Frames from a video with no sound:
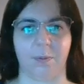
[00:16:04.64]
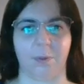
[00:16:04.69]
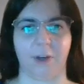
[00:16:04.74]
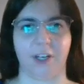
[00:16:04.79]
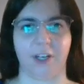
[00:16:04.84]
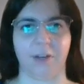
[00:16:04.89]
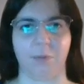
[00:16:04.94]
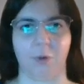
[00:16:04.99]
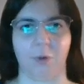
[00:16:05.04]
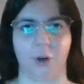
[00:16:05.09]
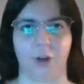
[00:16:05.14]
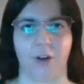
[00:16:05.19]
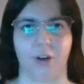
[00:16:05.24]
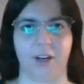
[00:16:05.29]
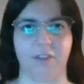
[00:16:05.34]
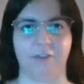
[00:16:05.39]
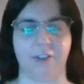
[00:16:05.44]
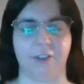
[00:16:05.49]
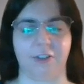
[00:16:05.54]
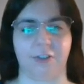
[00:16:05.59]
and mortar
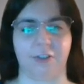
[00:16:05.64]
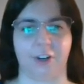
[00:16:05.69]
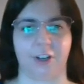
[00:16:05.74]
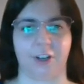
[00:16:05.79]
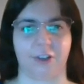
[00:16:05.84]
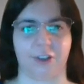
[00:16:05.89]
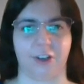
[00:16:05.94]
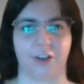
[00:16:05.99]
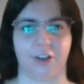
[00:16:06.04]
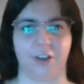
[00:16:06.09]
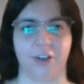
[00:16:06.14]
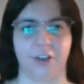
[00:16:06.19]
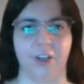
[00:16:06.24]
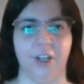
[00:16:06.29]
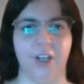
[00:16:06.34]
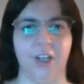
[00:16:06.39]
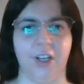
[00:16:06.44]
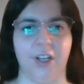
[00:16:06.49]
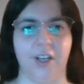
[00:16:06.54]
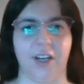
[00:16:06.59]
infrastructure
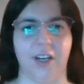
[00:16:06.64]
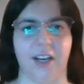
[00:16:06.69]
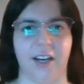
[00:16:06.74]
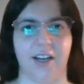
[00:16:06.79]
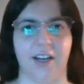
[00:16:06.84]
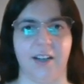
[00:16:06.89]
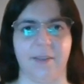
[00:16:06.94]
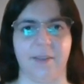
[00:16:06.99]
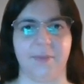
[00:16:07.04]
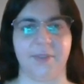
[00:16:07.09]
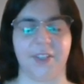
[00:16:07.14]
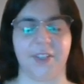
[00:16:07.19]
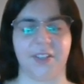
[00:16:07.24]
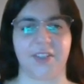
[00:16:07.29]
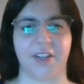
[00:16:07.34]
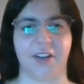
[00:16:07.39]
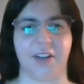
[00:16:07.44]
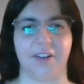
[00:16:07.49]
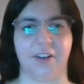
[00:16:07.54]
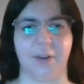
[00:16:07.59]
to
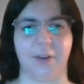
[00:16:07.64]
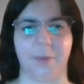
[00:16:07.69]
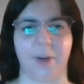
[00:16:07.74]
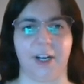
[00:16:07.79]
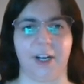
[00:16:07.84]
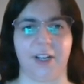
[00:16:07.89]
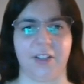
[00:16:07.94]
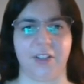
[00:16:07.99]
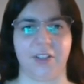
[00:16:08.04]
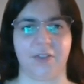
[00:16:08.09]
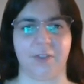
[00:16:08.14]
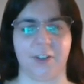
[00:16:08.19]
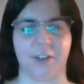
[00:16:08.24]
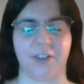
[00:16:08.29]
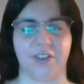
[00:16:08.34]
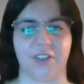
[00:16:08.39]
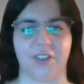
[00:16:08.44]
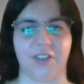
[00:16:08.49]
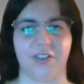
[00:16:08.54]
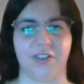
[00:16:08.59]
sell their brands
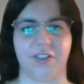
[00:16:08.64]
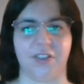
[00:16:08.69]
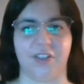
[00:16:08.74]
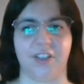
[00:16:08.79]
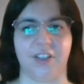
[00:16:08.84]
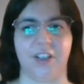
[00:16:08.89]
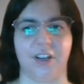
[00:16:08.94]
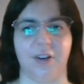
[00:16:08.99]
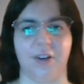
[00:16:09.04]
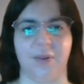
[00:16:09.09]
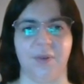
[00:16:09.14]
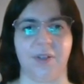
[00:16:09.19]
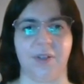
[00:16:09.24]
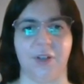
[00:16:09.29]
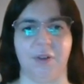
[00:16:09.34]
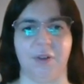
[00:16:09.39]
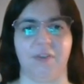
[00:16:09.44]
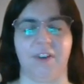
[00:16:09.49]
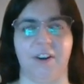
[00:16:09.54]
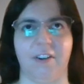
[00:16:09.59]
versus,
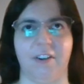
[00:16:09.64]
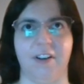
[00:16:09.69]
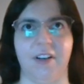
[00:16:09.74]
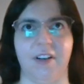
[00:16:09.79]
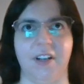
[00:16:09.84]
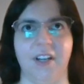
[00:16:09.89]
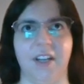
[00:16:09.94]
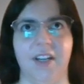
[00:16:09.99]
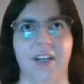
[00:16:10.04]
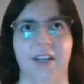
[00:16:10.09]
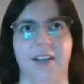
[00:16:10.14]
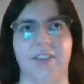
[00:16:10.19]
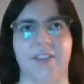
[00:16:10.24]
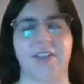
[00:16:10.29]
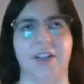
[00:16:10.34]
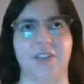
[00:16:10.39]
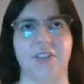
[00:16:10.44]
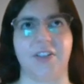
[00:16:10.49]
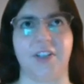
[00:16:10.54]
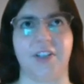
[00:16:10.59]
it
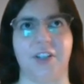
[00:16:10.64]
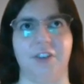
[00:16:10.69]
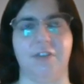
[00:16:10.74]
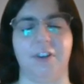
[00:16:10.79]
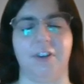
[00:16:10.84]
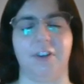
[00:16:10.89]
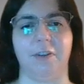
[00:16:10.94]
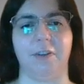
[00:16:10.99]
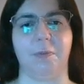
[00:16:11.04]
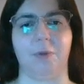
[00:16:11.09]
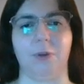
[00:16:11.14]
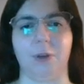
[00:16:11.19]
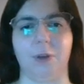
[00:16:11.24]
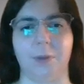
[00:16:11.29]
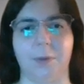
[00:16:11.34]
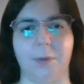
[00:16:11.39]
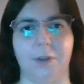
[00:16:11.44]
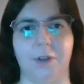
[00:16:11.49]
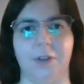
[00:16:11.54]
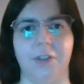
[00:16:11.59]
sounds like you're very
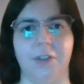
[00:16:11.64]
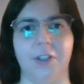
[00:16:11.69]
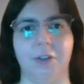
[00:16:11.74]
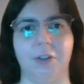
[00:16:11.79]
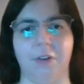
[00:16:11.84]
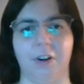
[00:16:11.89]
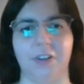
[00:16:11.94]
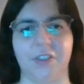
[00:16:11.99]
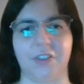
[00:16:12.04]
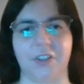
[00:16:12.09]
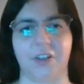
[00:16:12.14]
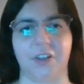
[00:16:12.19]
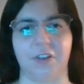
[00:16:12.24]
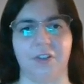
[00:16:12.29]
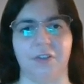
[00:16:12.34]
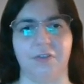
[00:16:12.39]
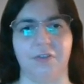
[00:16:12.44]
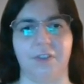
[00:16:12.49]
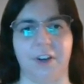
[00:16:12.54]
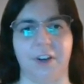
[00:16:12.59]
portable and you're
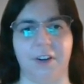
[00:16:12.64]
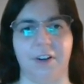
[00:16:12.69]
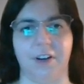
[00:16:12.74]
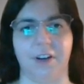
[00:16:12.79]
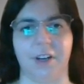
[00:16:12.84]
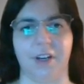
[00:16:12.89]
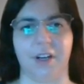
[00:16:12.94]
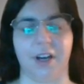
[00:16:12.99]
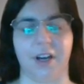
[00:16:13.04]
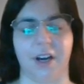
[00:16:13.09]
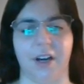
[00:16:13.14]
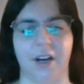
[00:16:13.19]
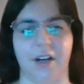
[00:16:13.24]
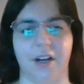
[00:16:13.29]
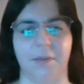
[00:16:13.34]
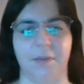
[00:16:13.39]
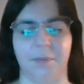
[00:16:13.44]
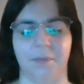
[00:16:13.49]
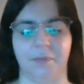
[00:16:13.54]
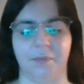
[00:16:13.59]
also very,
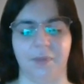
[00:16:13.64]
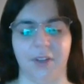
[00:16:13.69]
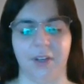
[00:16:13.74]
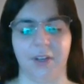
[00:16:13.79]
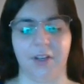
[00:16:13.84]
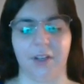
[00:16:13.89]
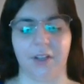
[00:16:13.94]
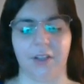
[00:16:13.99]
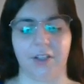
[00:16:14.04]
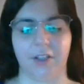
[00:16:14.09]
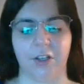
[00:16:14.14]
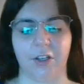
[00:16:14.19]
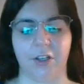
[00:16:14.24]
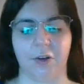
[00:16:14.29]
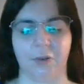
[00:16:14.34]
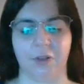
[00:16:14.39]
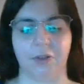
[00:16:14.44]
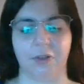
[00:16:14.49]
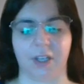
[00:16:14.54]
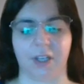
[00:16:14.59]

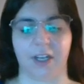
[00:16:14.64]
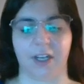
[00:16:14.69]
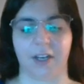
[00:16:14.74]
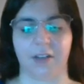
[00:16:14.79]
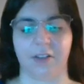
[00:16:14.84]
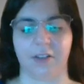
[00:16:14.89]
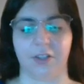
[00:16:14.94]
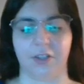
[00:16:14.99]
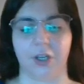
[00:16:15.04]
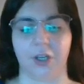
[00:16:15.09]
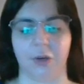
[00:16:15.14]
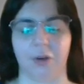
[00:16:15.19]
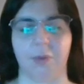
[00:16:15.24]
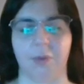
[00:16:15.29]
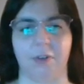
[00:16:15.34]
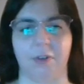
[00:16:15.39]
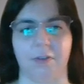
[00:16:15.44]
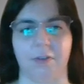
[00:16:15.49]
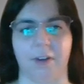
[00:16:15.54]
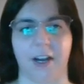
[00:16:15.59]
you can
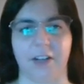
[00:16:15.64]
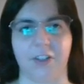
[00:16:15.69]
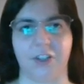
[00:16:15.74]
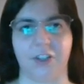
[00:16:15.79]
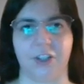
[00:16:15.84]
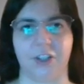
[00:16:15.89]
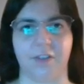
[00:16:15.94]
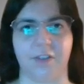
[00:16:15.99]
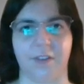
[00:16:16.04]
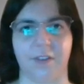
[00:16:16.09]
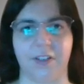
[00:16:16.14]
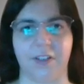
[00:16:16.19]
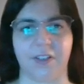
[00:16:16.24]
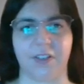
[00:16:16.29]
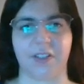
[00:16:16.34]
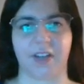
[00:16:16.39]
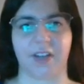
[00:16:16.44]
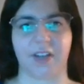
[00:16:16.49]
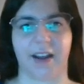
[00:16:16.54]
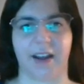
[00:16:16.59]
provide
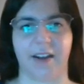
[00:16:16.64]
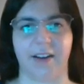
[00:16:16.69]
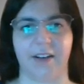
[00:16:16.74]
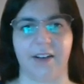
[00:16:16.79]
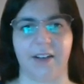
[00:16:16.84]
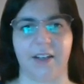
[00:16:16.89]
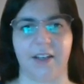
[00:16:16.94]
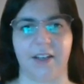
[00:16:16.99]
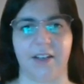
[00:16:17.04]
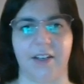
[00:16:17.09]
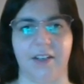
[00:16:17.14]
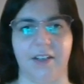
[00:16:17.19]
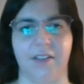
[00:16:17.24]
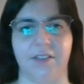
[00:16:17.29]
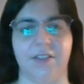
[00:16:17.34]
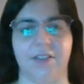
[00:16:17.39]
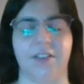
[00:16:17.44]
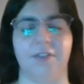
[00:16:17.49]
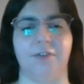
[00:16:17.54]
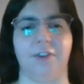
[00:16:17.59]
service at a
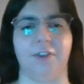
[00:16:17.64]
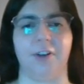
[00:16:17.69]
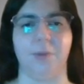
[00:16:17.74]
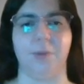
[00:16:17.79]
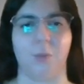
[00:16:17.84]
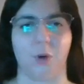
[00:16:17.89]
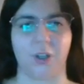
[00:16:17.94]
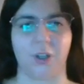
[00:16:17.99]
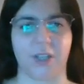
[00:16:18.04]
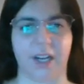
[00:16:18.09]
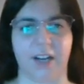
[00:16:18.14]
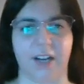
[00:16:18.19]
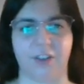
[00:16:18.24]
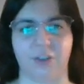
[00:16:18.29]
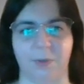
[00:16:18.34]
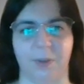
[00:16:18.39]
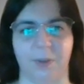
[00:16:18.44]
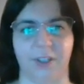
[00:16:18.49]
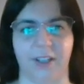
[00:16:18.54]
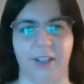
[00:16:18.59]
different, more
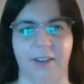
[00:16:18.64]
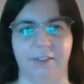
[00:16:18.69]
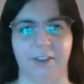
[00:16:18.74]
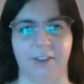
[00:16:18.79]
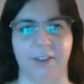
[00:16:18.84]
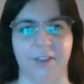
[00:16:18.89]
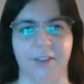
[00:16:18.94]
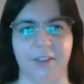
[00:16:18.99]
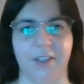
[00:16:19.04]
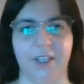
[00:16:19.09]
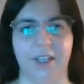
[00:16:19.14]
tangible level.